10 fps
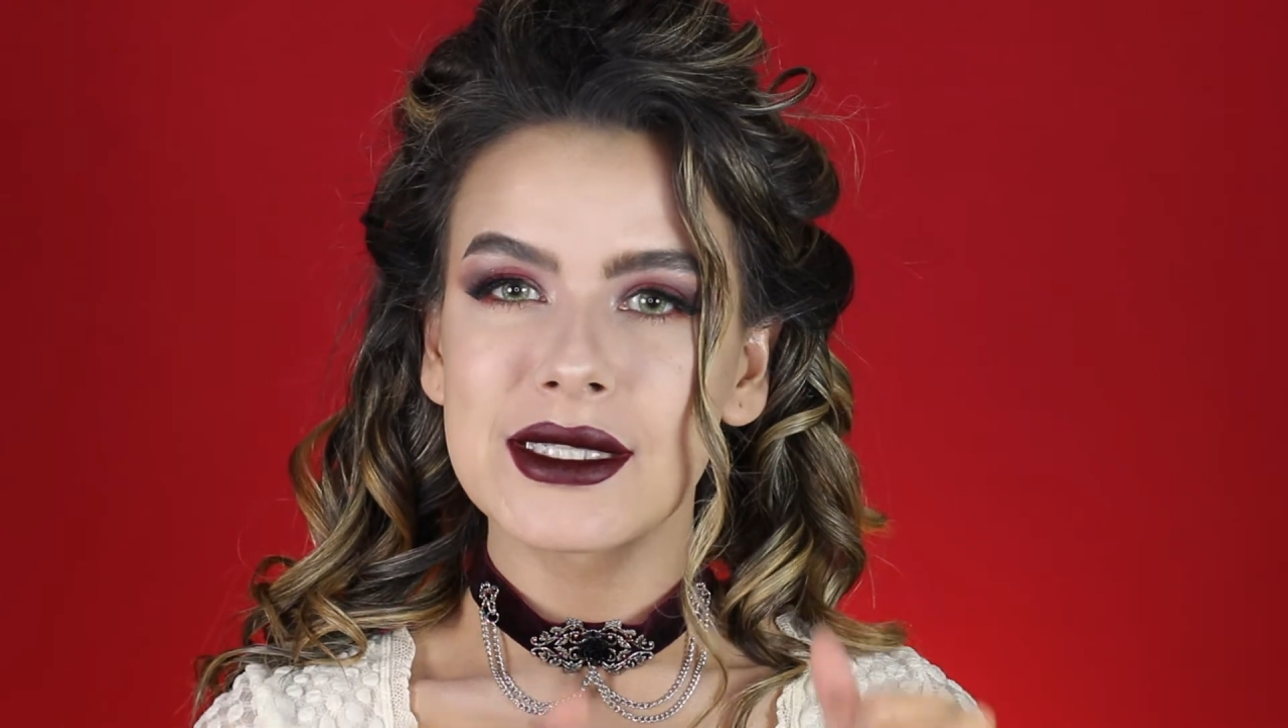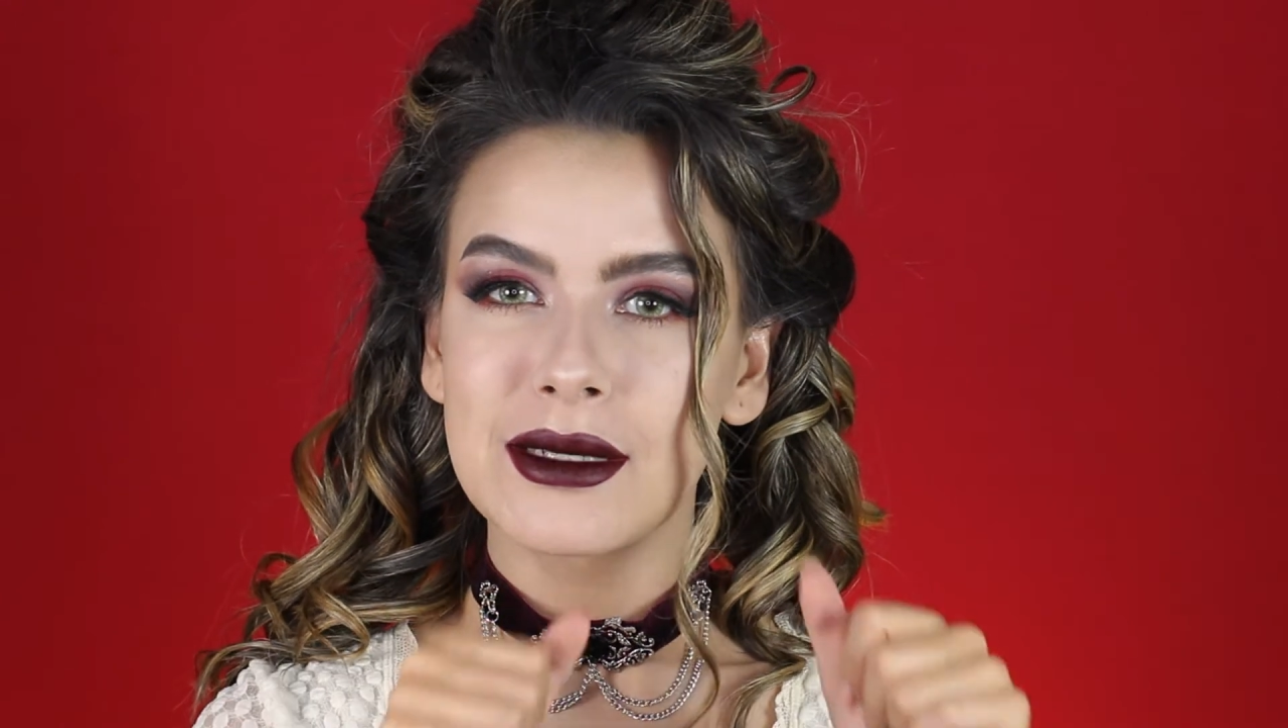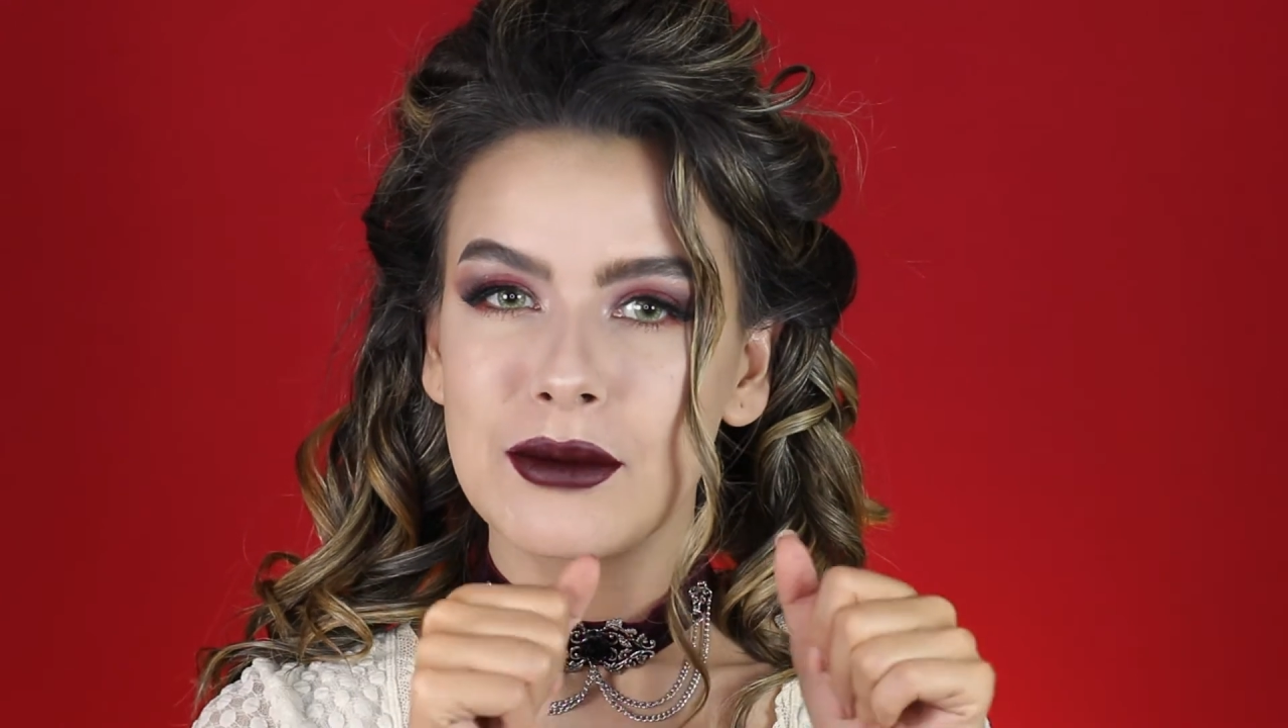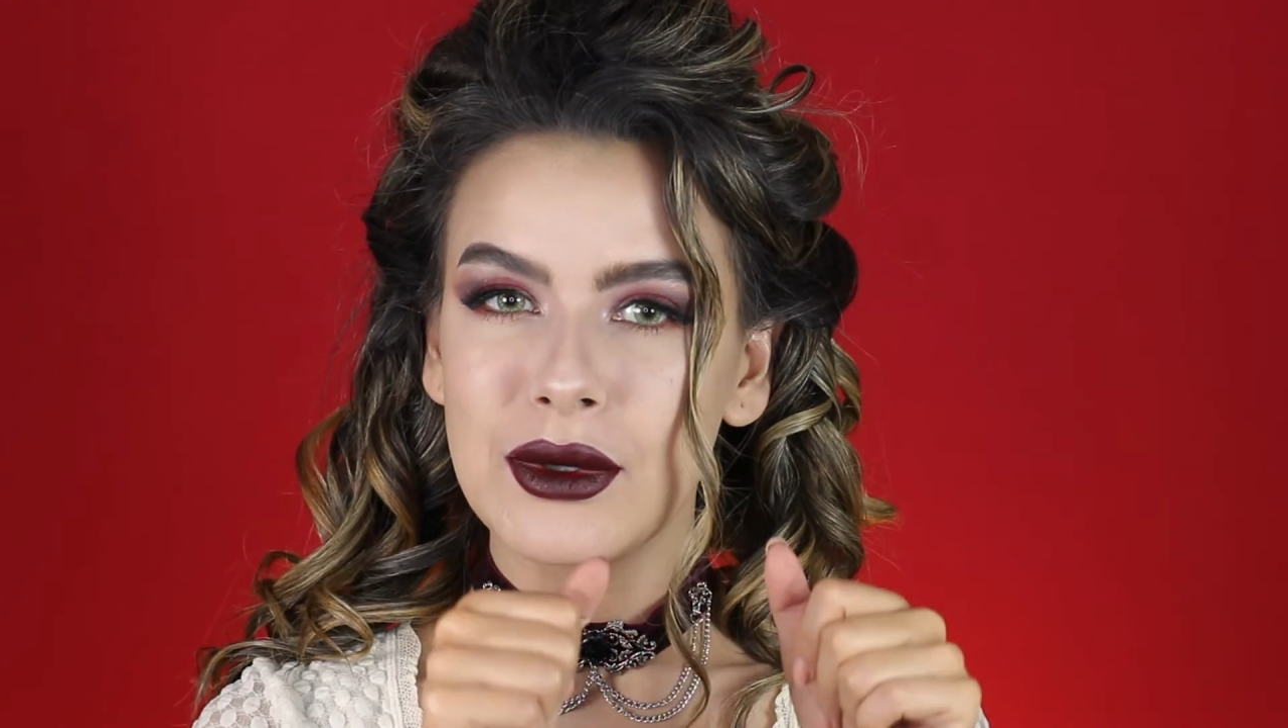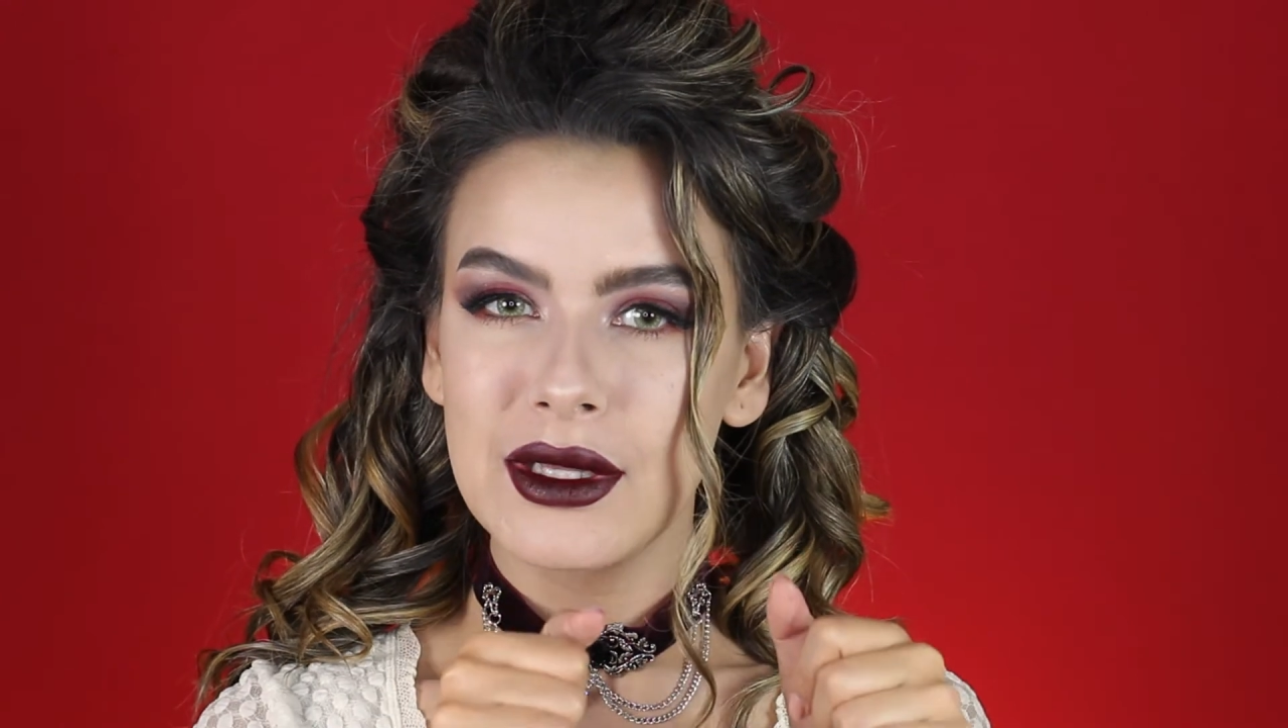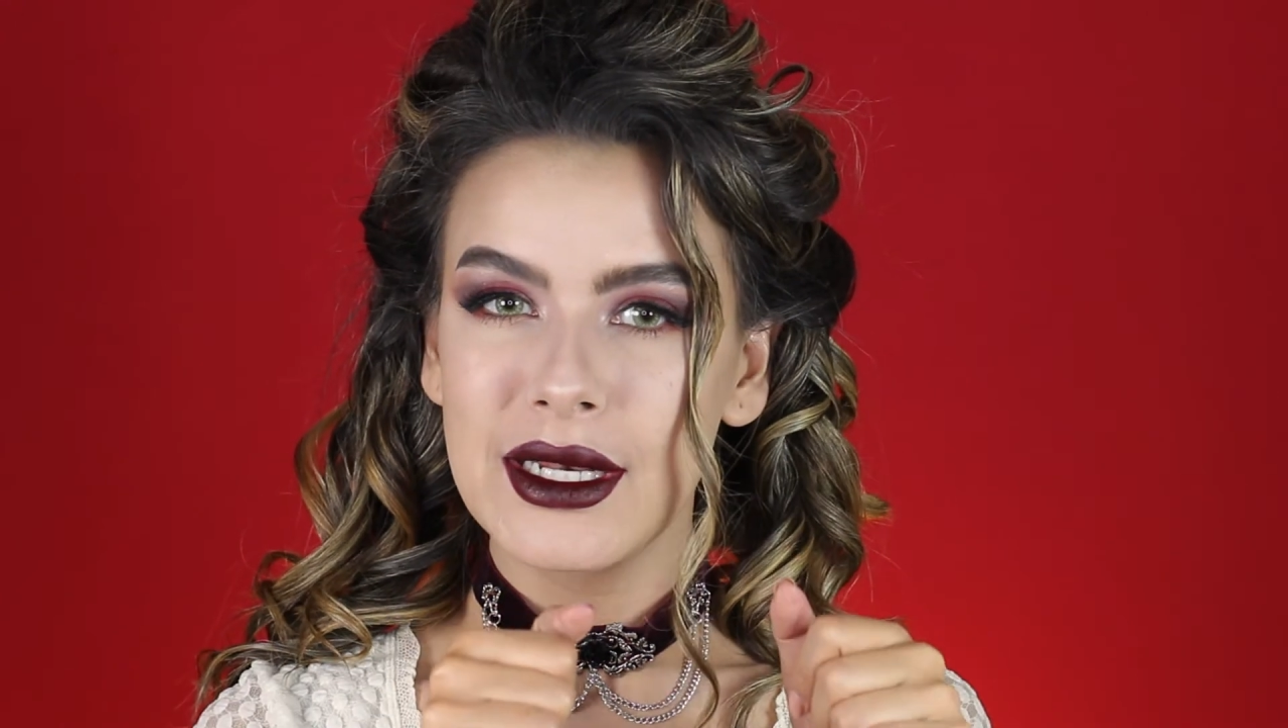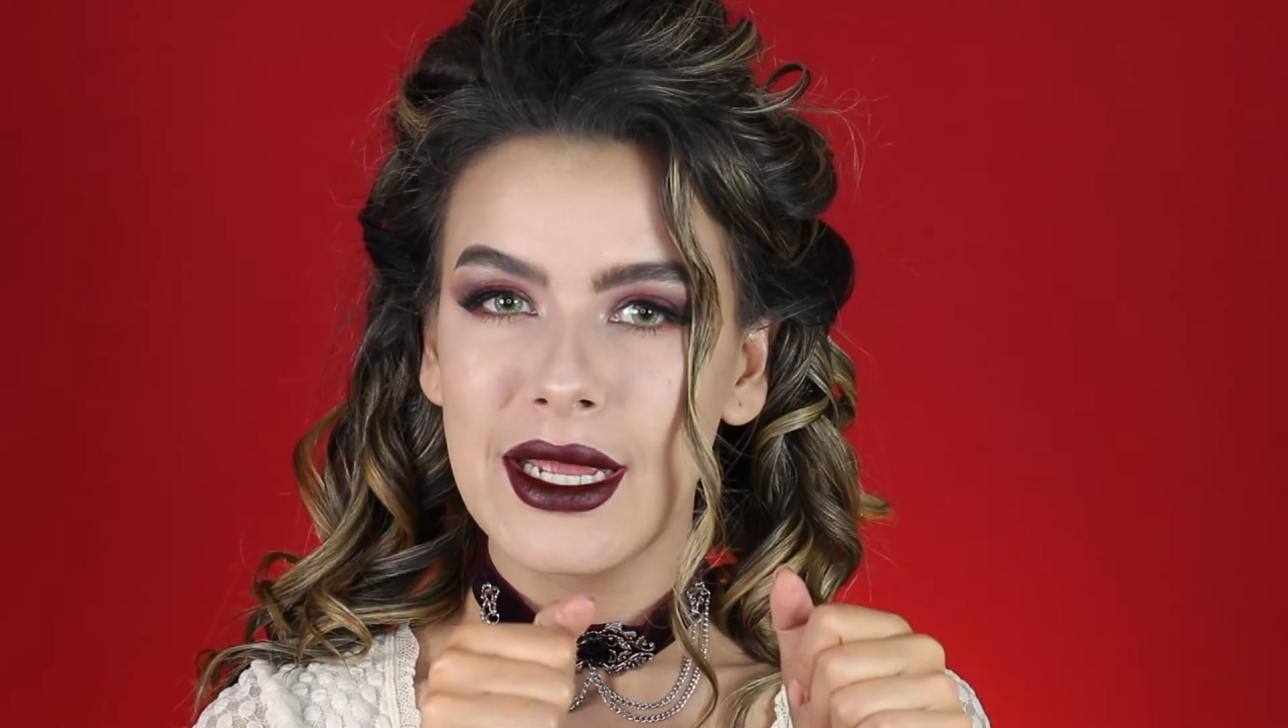then pull it